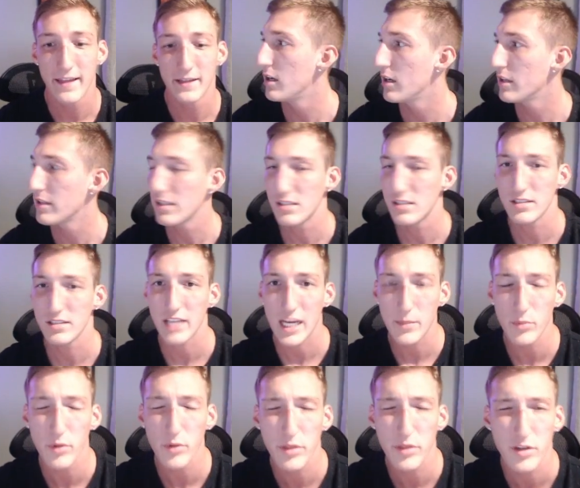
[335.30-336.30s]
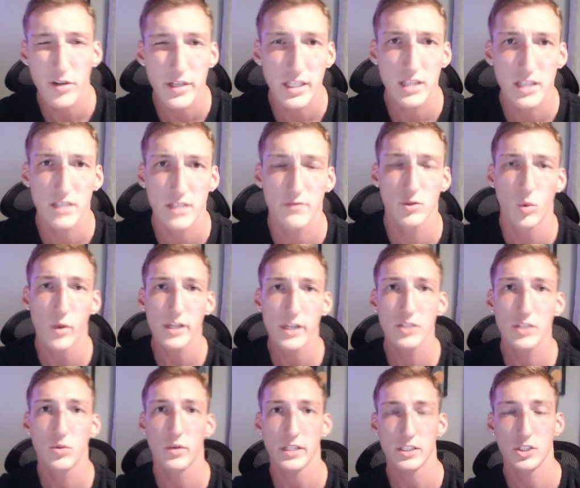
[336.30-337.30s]
This is April 30th of
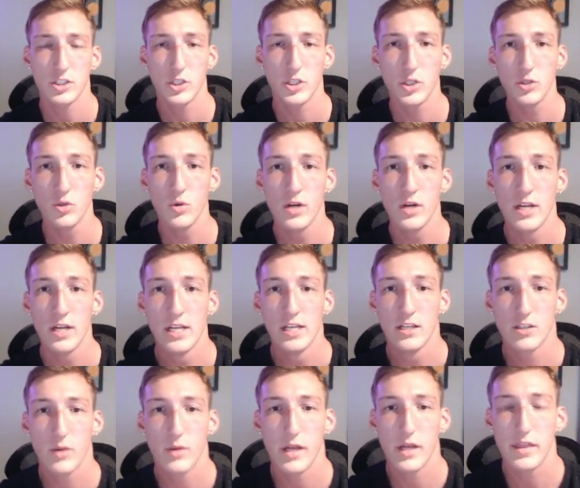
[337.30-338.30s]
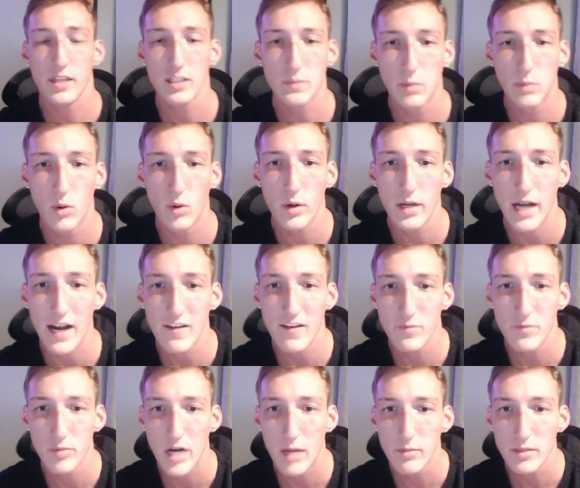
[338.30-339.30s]
2022. So at this point,
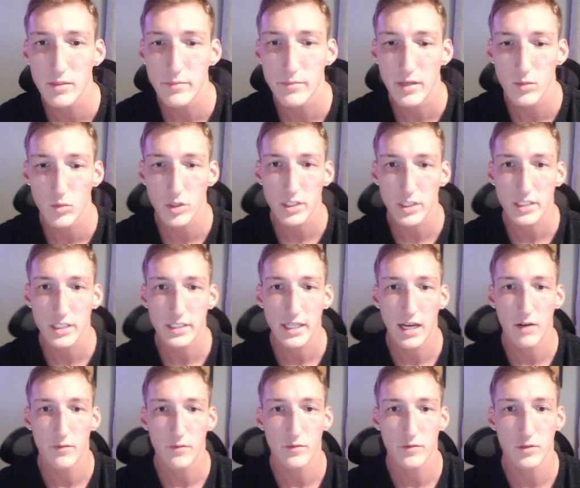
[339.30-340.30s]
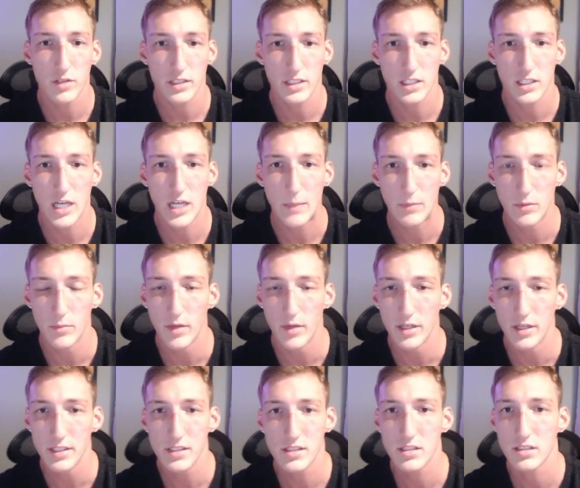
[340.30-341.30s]
I've probably been working out for like a couple
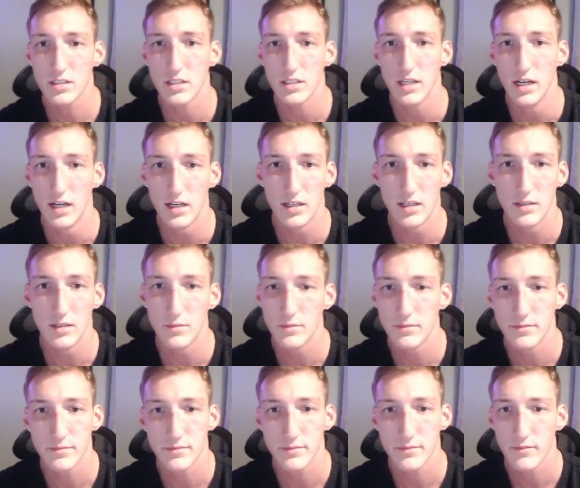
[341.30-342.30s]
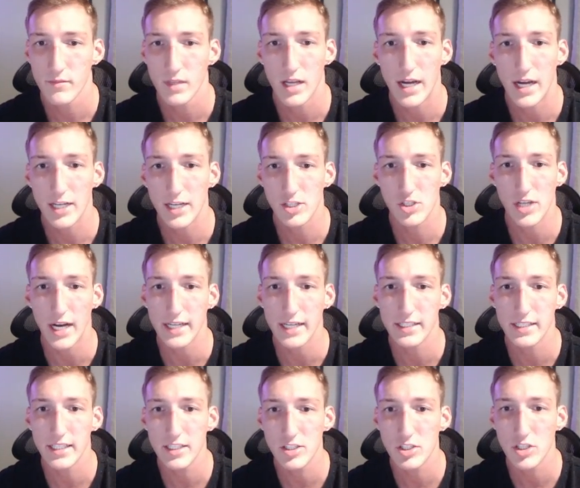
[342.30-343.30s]
months. Um, I, I
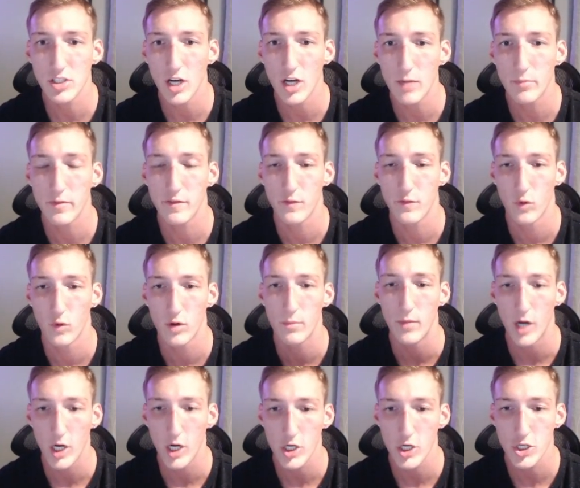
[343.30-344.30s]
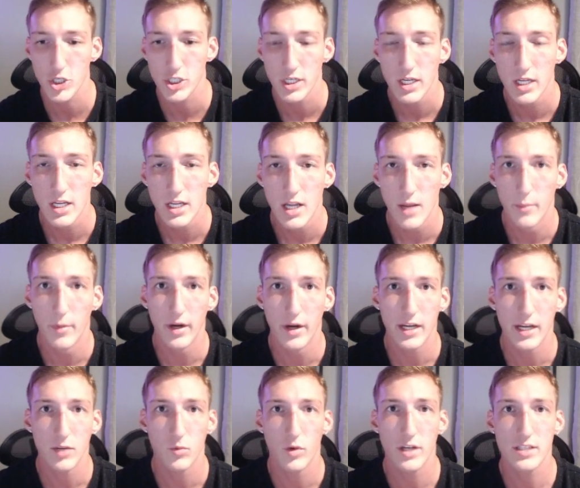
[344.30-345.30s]
did start before March, but
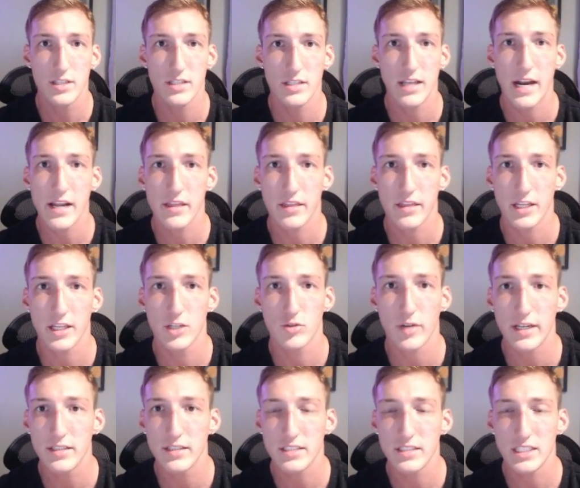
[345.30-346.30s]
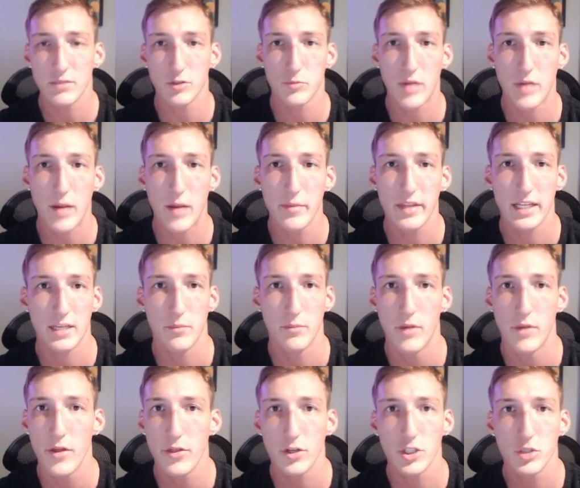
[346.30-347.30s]
it wasn't anything crazy. It was probably like a
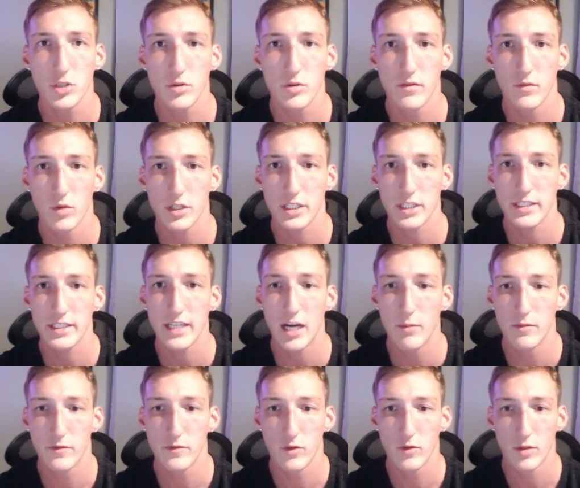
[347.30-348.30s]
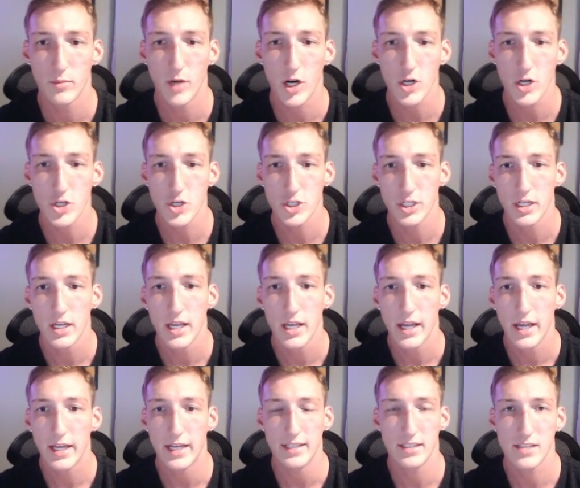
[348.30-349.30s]
month or two of working out before March.
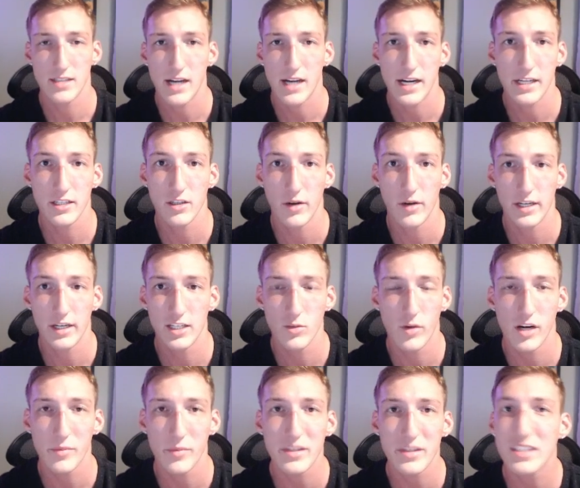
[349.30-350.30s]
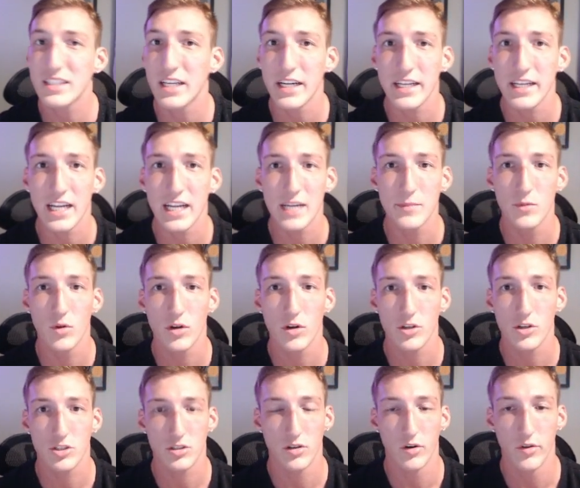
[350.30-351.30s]
And I decided, you know, I didn't want to be skinny anymore.
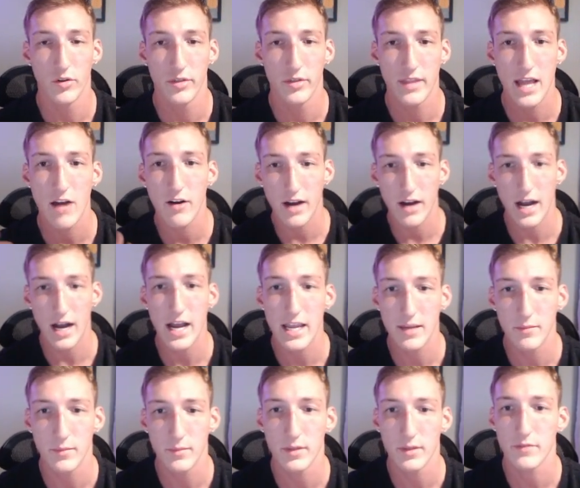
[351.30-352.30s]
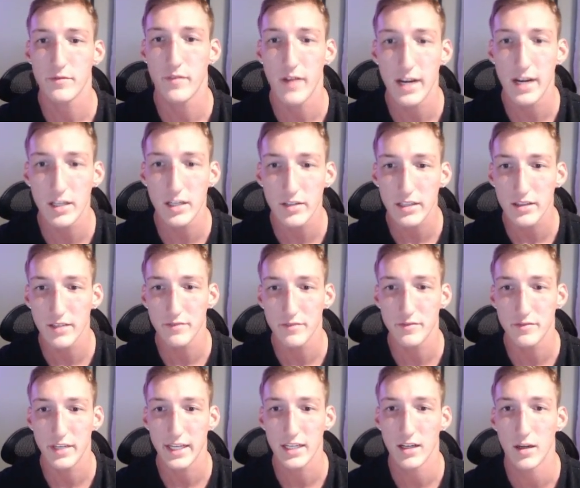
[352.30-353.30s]
So now I am finally
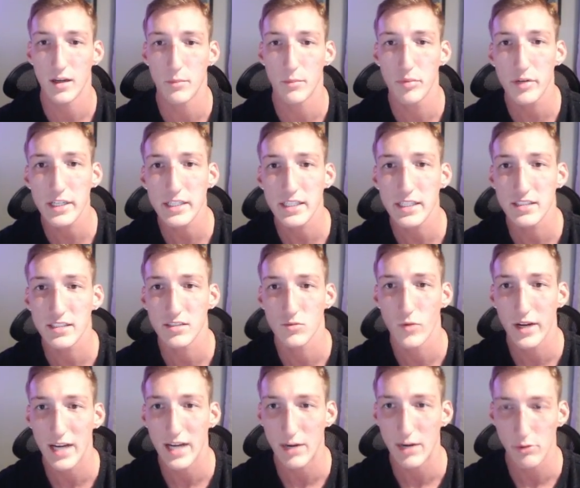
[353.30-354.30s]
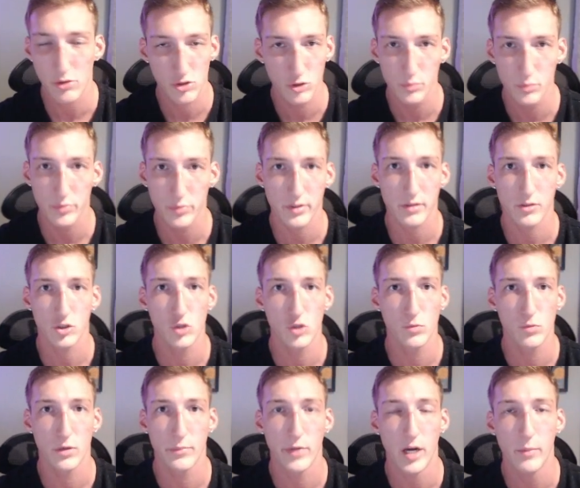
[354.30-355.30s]
lifting pretty decent weight. I was super,
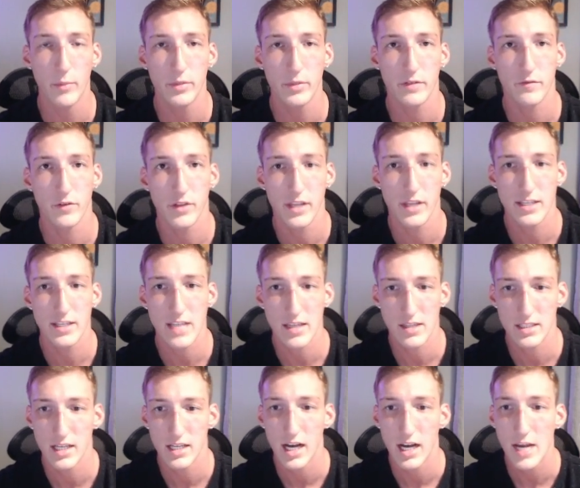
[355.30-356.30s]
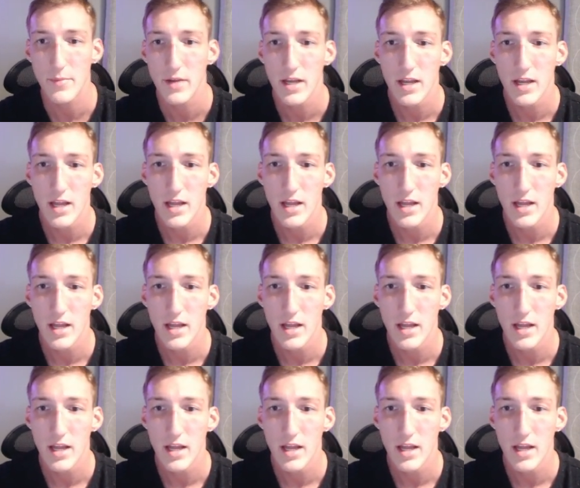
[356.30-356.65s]
super pumped for this at the time.